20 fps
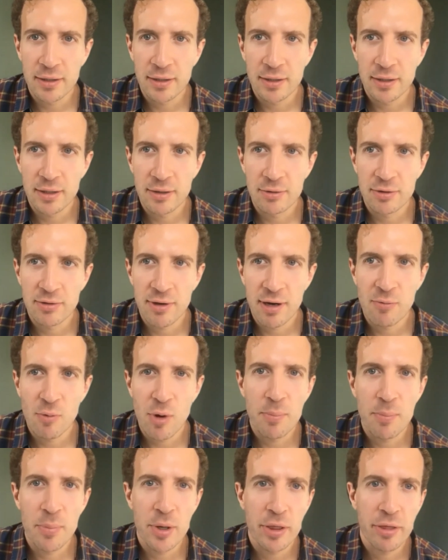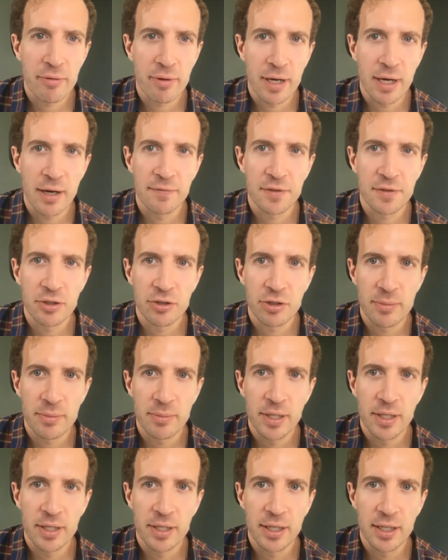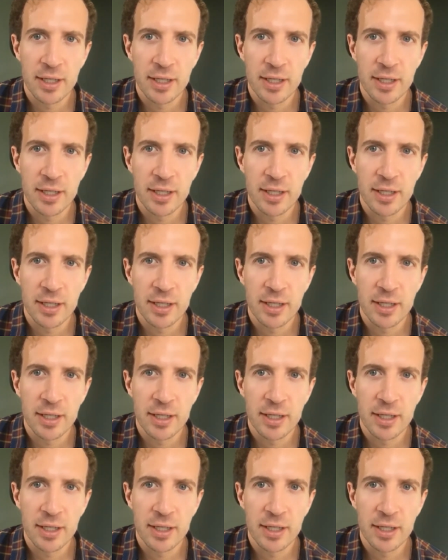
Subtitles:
It was around 1.3 after treatment,